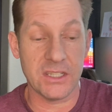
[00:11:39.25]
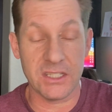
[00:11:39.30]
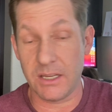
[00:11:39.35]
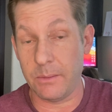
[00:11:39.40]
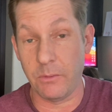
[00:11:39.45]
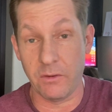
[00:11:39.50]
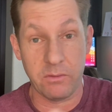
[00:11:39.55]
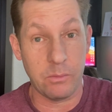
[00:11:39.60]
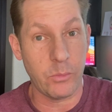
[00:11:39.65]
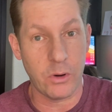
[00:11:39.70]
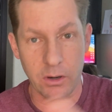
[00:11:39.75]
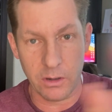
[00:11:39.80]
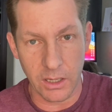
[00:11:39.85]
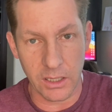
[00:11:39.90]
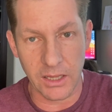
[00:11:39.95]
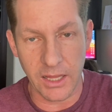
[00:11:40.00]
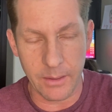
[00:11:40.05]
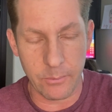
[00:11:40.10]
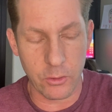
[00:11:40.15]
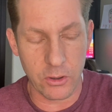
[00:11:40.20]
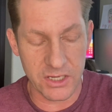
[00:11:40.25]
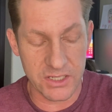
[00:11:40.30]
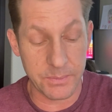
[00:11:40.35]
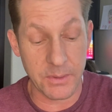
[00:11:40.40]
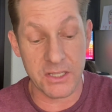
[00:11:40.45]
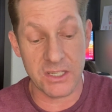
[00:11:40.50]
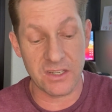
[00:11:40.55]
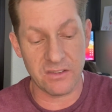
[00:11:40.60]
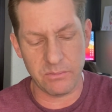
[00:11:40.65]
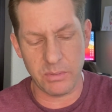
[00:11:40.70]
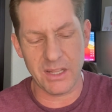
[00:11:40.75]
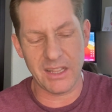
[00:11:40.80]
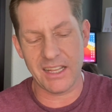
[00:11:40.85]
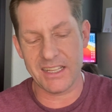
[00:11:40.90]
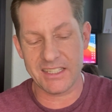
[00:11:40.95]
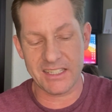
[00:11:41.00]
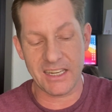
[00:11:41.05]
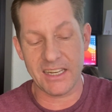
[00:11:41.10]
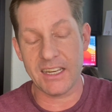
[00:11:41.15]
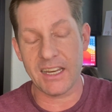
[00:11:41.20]
Some of them are a lot more expensive, but
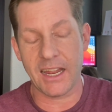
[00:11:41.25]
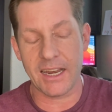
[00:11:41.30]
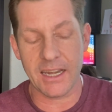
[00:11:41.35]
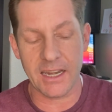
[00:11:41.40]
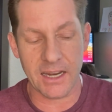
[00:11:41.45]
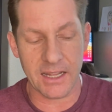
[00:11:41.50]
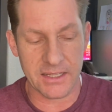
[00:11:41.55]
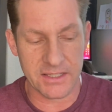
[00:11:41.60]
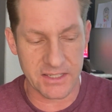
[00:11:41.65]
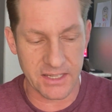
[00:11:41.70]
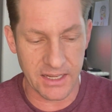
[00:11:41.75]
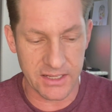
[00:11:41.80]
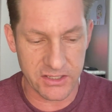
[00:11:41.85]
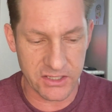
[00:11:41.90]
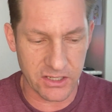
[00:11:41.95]
let's say 99 cents.